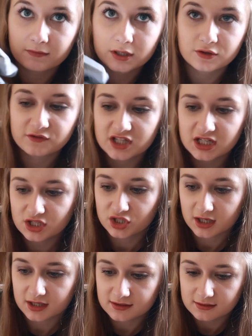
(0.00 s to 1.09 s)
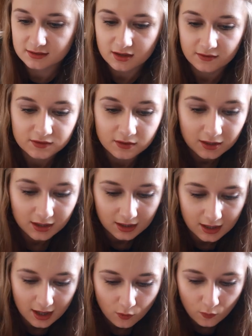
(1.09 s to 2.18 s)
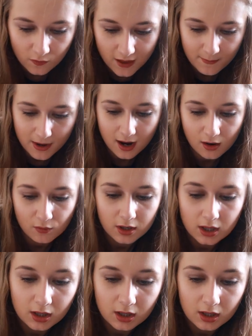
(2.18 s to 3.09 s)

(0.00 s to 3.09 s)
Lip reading: I have a load of t-shirts and stuff, so I'm gonna get all them out,